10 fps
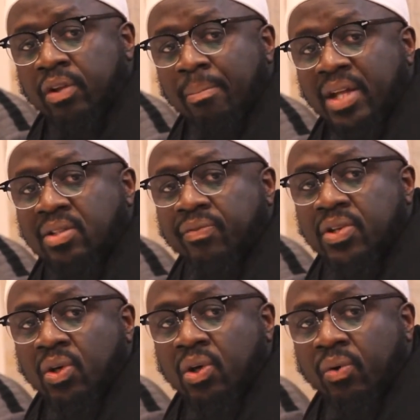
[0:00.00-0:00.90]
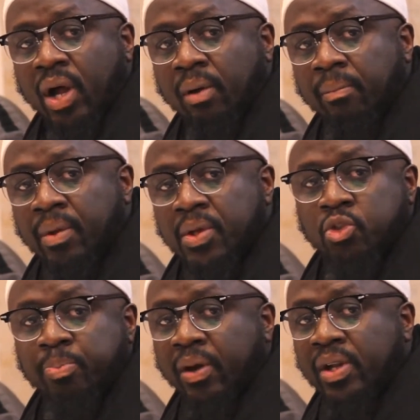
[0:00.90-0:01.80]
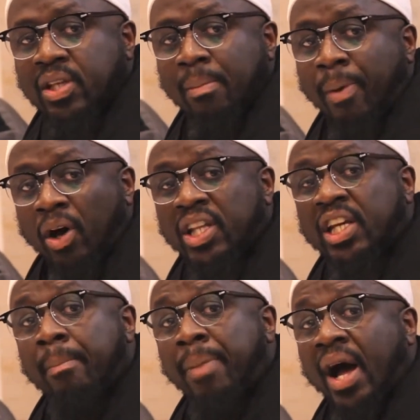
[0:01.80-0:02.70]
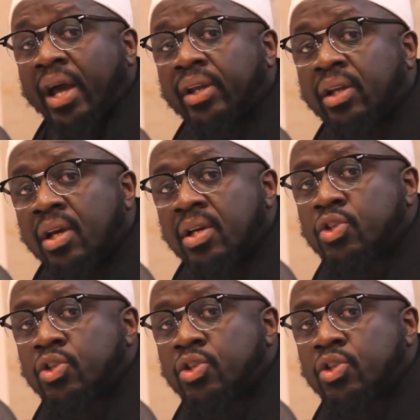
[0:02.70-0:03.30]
Of the metaphysical realm. Spirit and body combined.